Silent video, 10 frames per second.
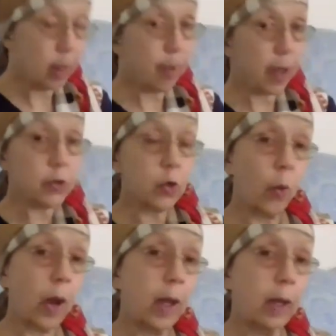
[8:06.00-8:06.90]
the best
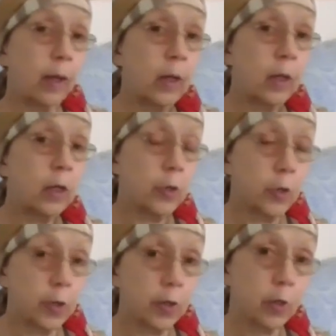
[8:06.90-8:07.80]
way
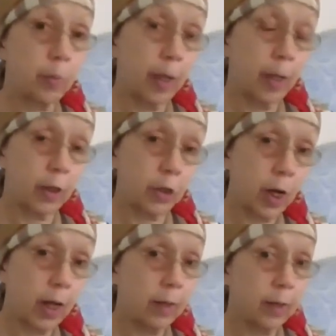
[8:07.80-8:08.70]
to discipline a
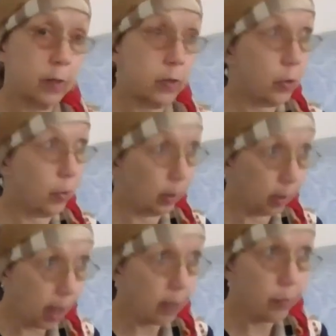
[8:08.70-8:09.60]
child is to
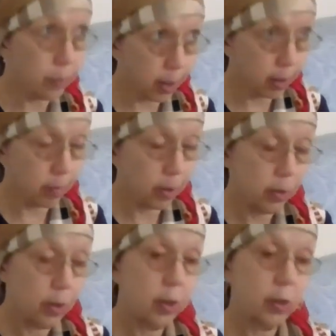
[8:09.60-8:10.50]
allow them
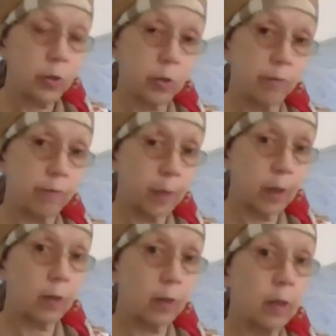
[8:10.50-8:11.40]
to
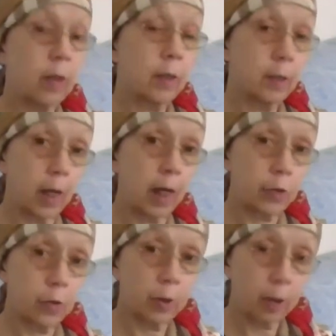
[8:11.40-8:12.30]
feel
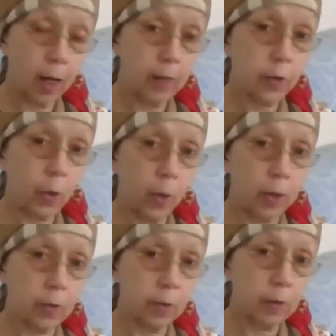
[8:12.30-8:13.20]
natural
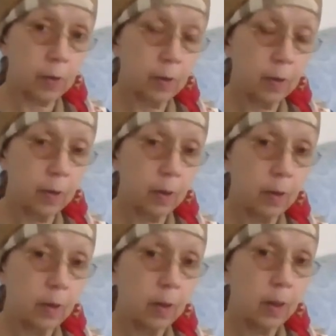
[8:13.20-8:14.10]
consequences.
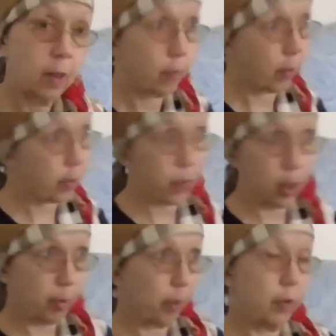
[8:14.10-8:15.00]
For
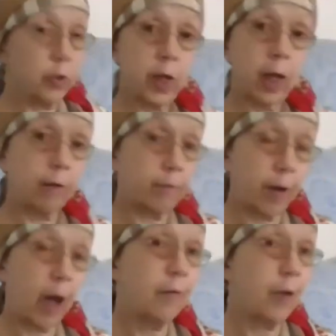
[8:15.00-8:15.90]
example, if you take a
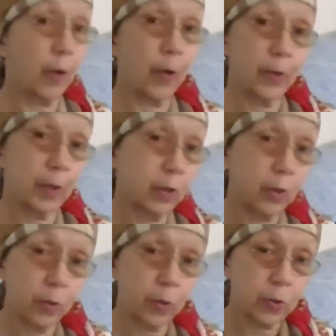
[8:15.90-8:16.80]
5-year-old
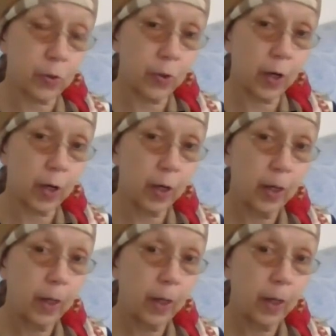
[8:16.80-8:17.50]
into a store,